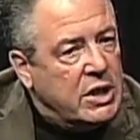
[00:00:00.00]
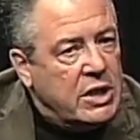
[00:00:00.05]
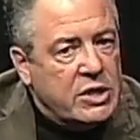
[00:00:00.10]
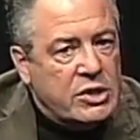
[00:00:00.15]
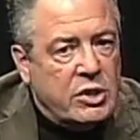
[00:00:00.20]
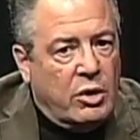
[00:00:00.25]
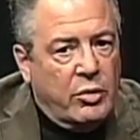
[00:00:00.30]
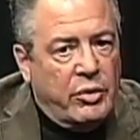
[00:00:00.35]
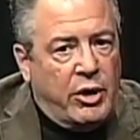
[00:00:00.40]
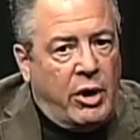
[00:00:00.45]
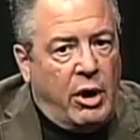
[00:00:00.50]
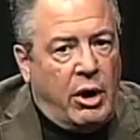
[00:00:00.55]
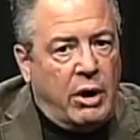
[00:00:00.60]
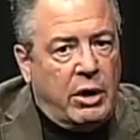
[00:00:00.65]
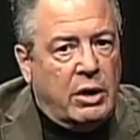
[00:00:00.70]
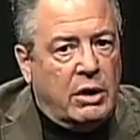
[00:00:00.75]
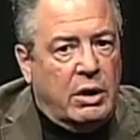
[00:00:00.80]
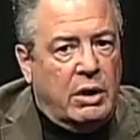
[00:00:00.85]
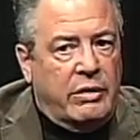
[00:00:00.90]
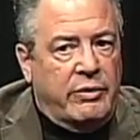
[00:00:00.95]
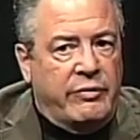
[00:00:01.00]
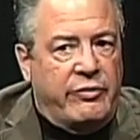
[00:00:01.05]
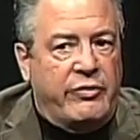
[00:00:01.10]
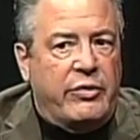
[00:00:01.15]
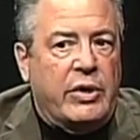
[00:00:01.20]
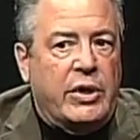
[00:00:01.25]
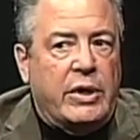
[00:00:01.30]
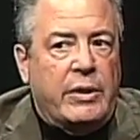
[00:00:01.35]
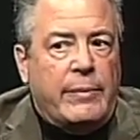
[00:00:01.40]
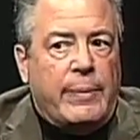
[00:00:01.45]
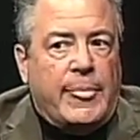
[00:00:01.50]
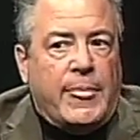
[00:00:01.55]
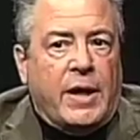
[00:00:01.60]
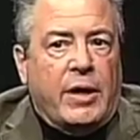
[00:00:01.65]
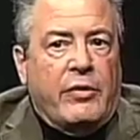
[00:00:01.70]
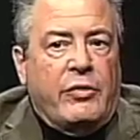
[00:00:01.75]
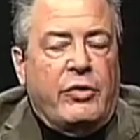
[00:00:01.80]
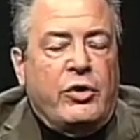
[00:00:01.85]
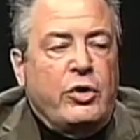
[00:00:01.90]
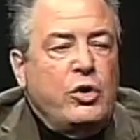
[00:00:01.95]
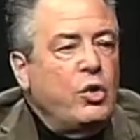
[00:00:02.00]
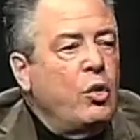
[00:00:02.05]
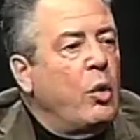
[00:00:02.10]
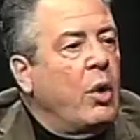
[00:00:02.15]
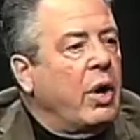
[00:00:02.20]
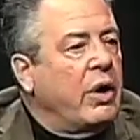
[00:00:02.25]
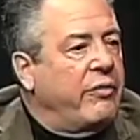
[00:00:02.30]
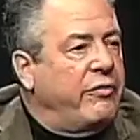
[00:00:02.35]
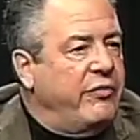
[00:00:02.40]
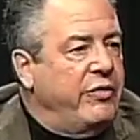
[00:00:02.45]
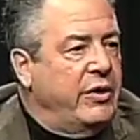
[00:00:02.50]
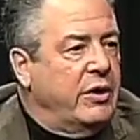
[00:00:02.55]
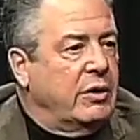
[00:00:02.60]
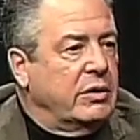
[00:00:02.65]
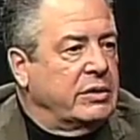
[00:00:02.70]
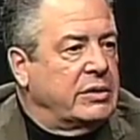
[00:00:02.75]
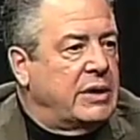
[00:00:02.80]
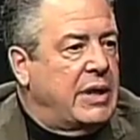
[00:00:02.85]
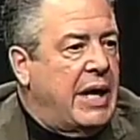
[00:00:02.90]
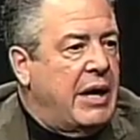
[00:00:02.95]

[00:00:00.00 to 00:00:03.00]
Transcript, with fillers: So the heart of the new art field,